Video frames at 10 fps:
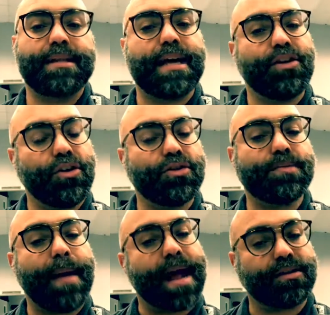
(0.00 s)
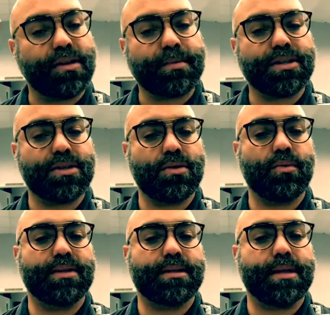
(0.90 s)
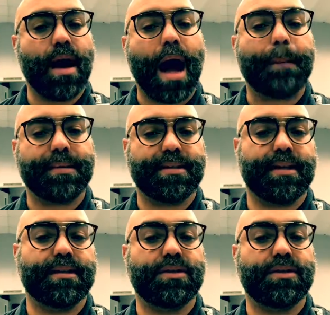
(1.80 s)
Then you use pattern number 2, which is the opposite.